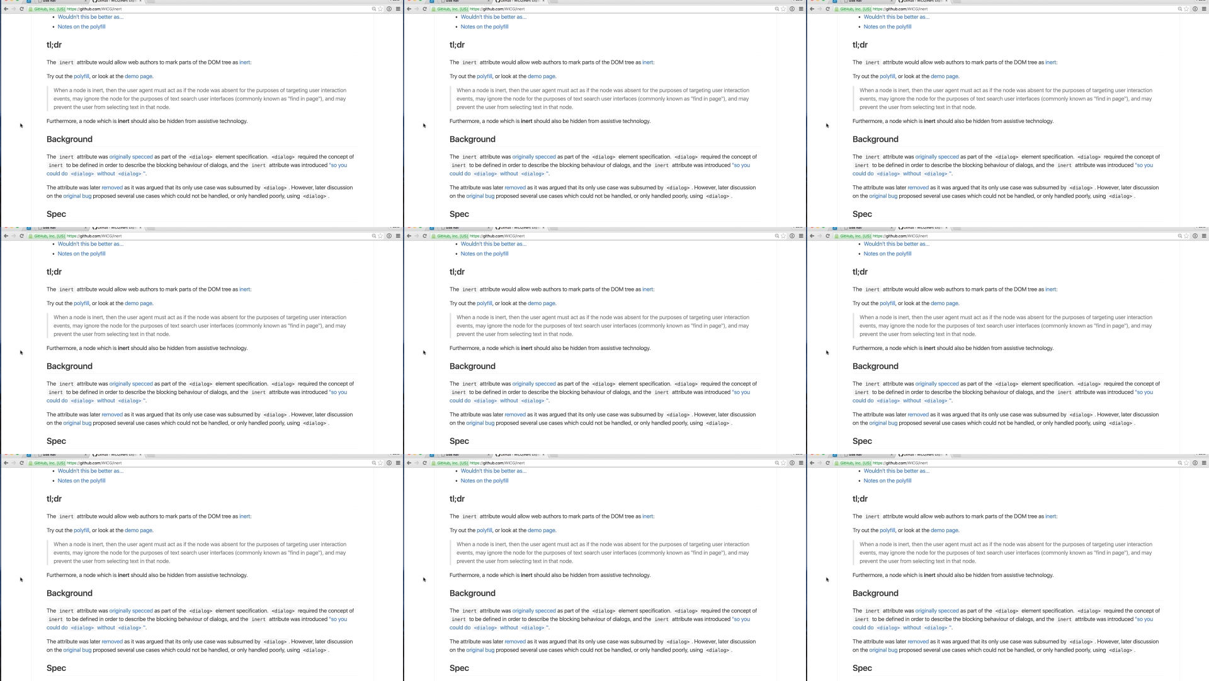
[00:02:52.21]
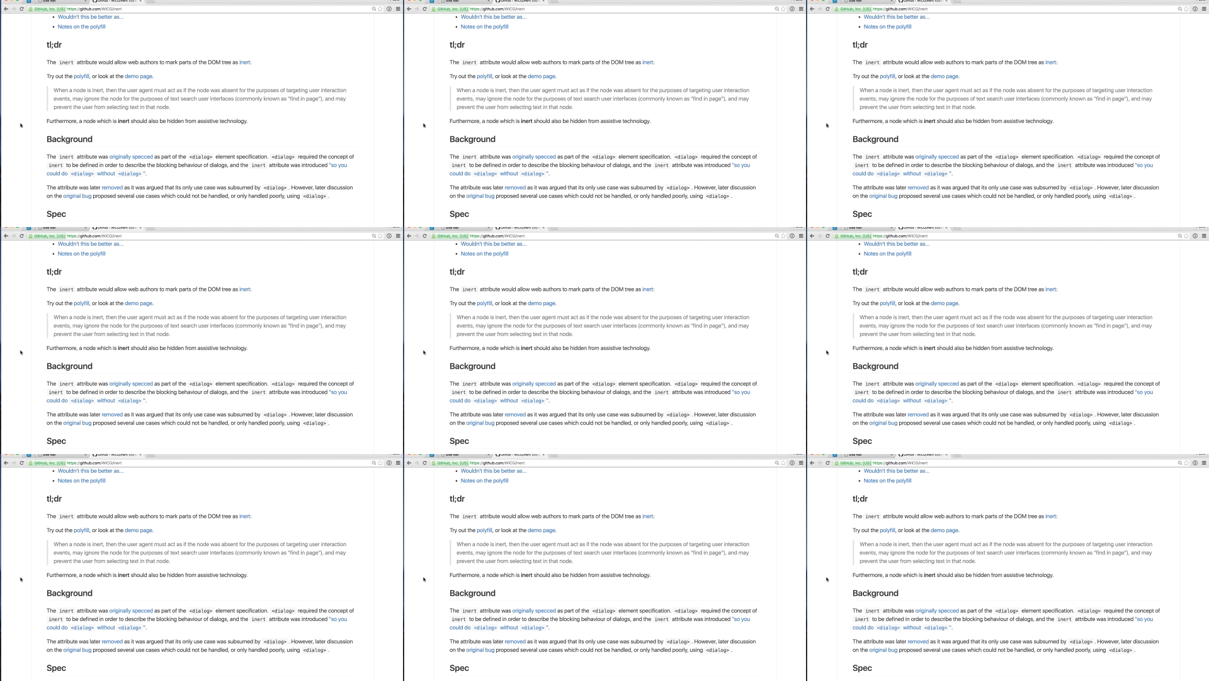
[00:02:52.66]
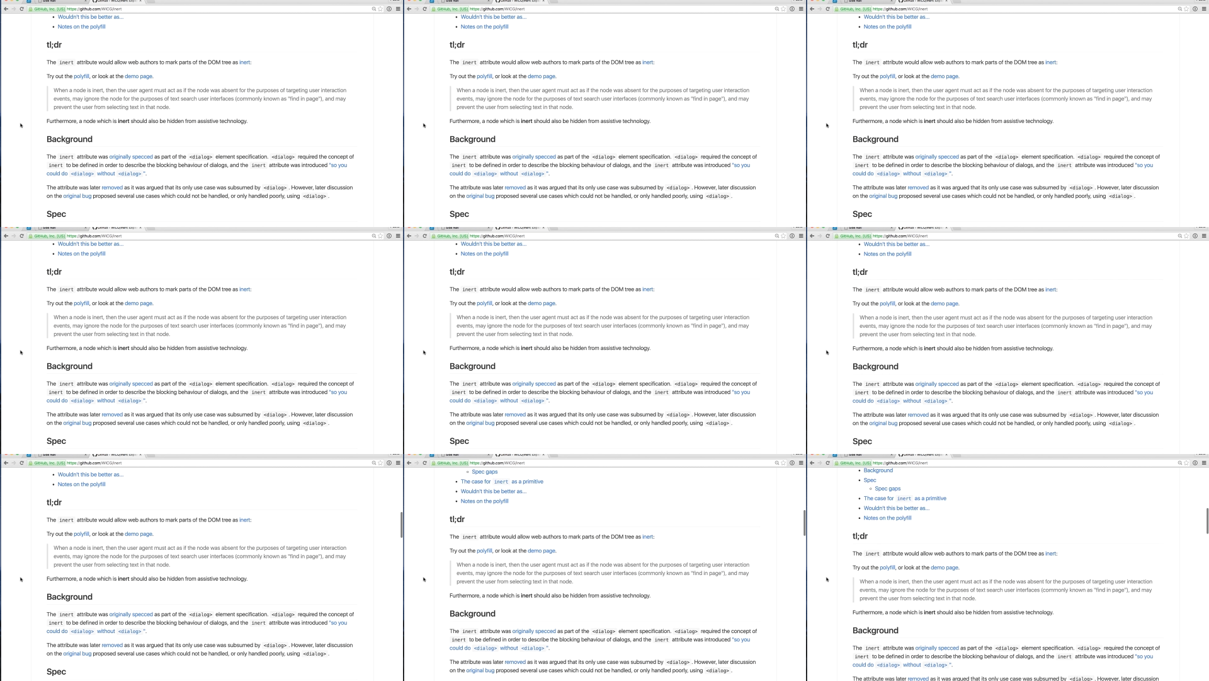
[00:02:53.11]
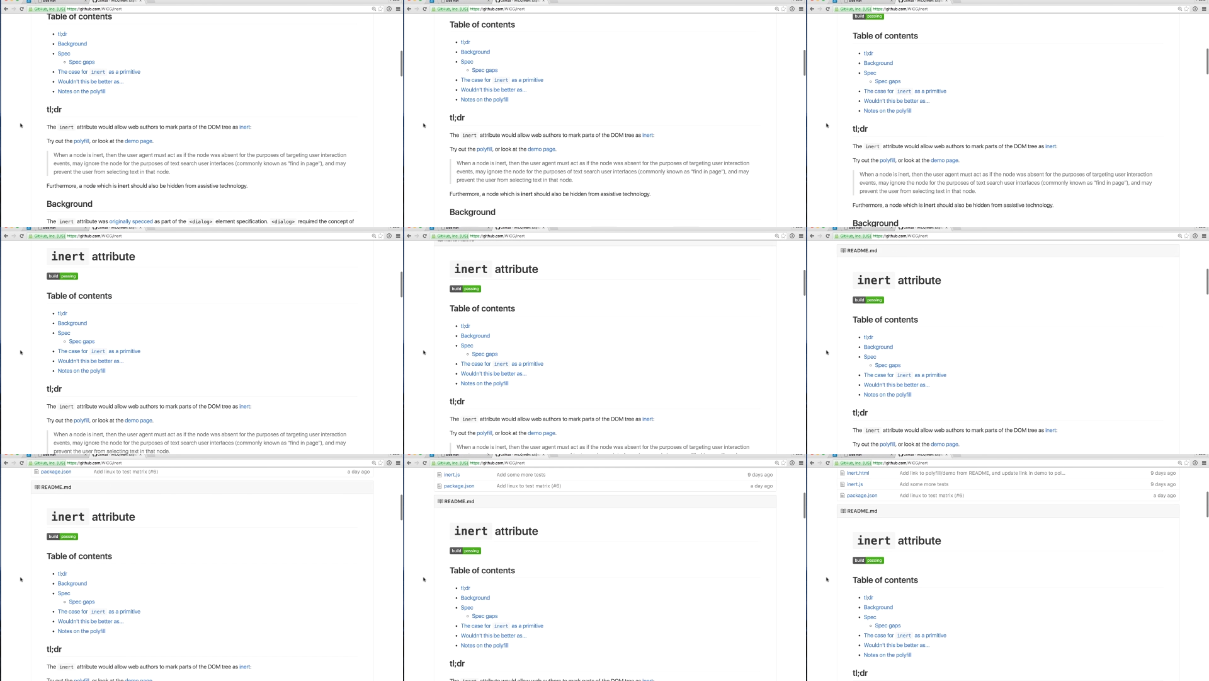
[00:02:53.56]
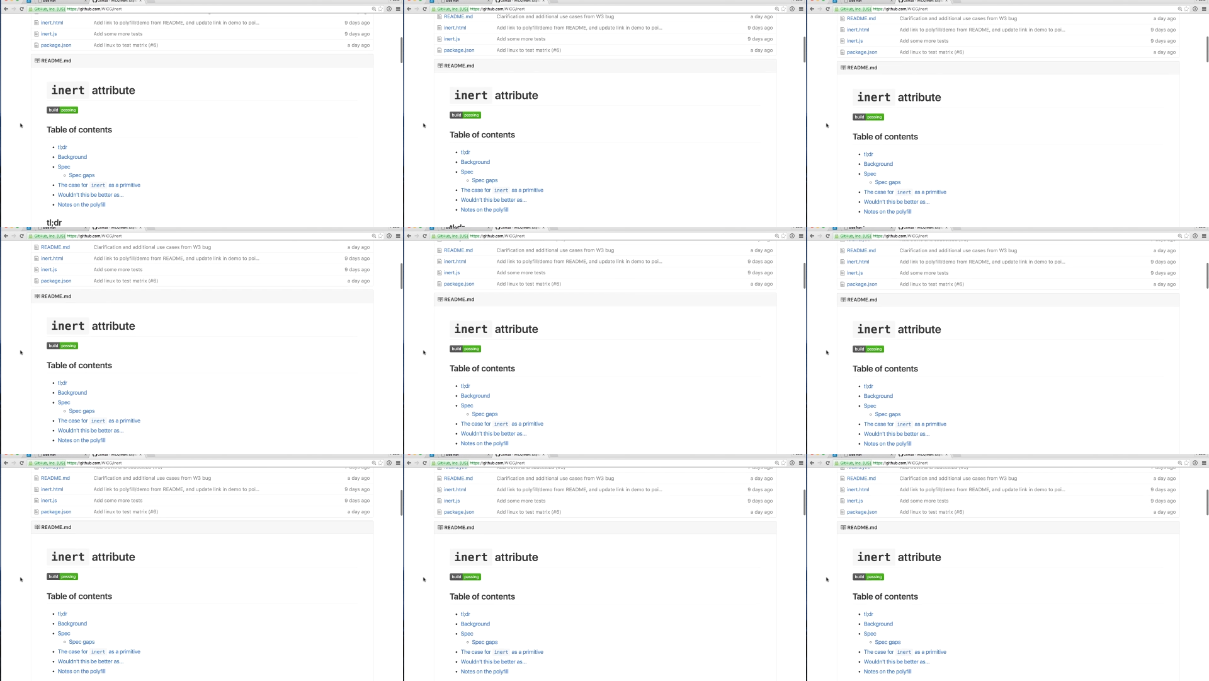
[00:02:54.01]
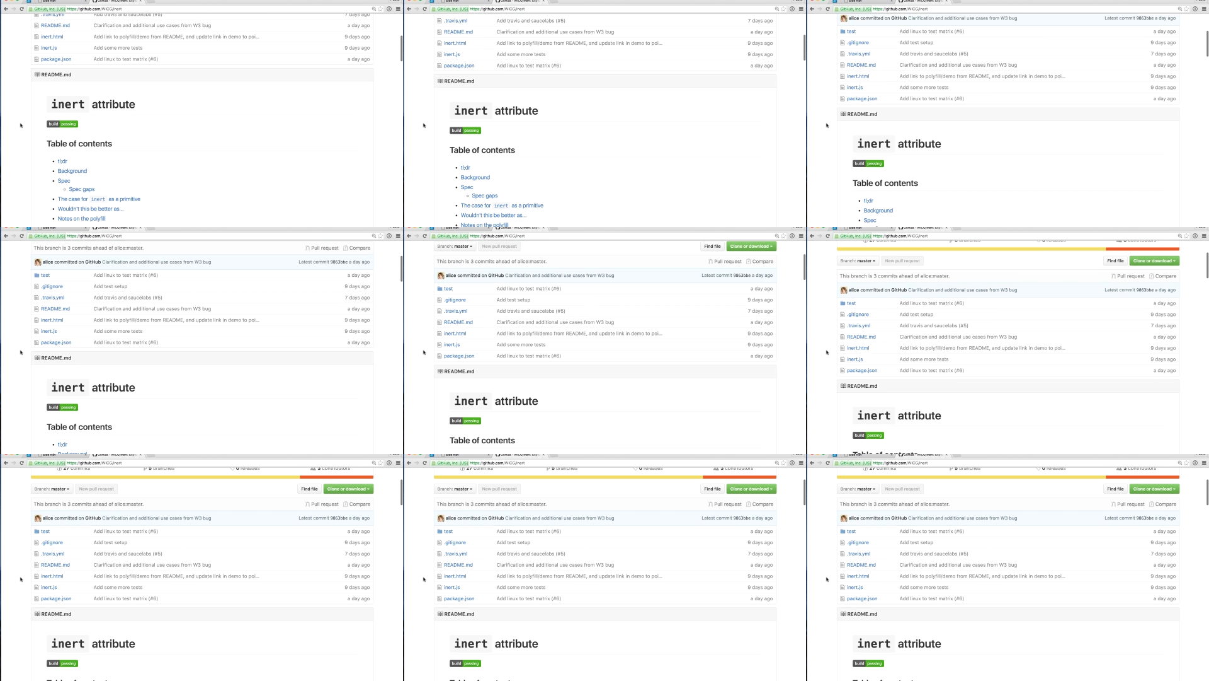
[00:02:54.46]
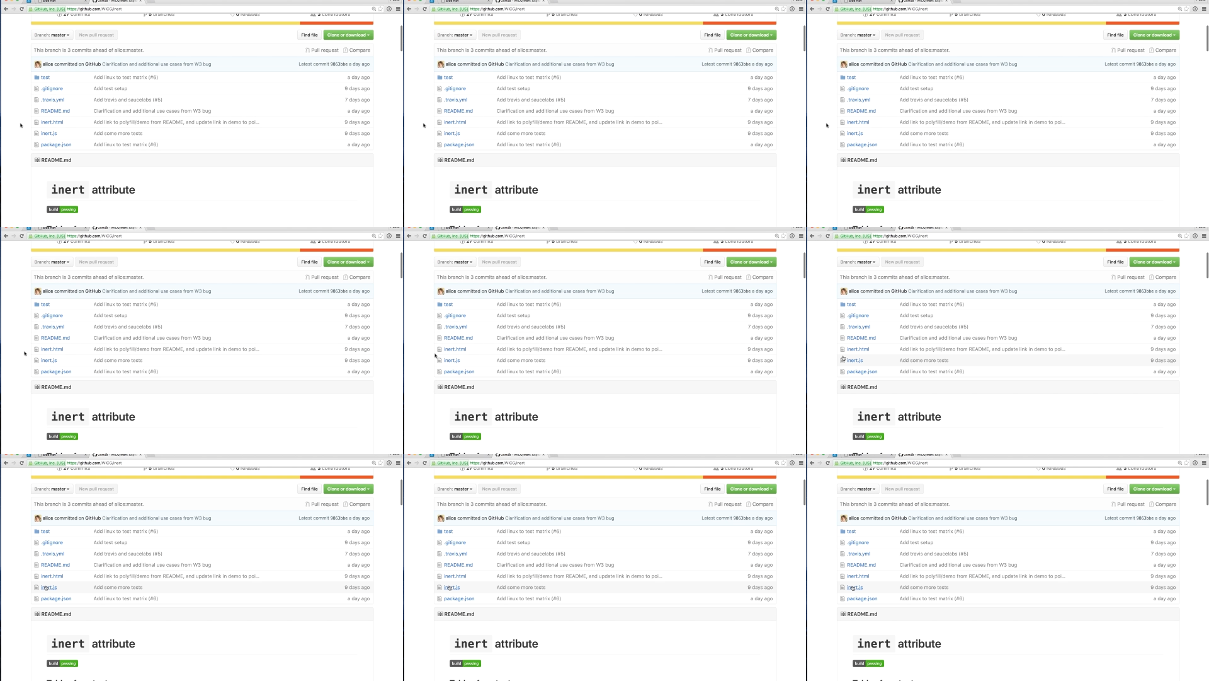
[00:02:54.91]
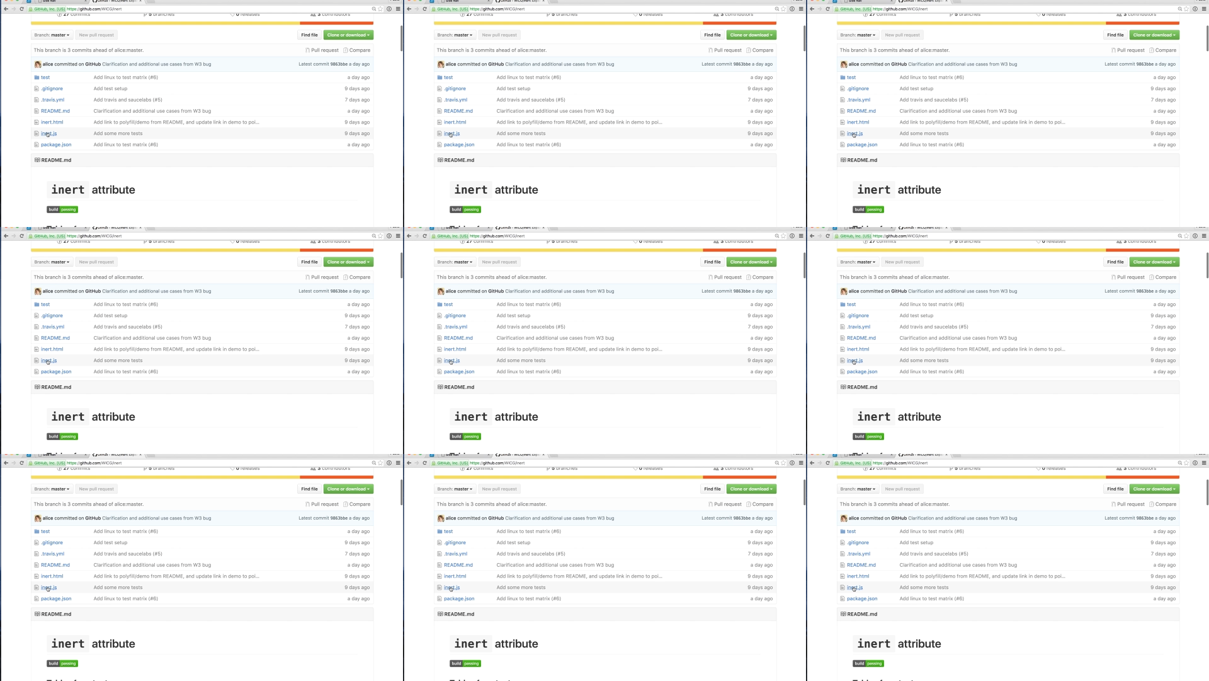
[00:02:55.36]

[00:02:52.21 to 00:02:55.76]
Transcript: [unreadable: no face in view]